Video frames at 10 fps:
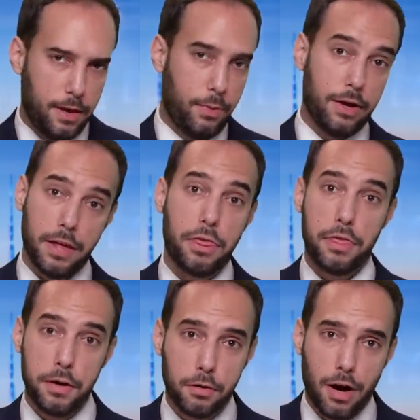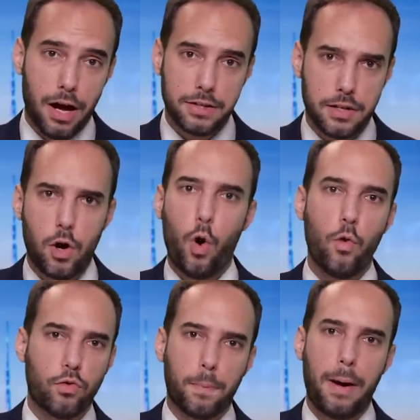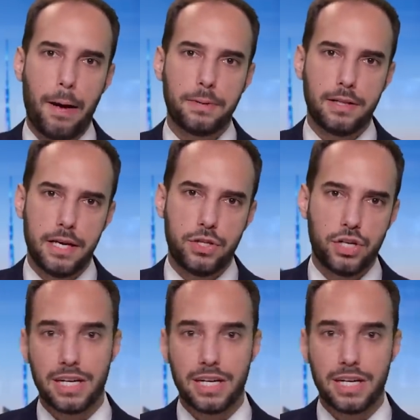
Well, they theorized that overpopulation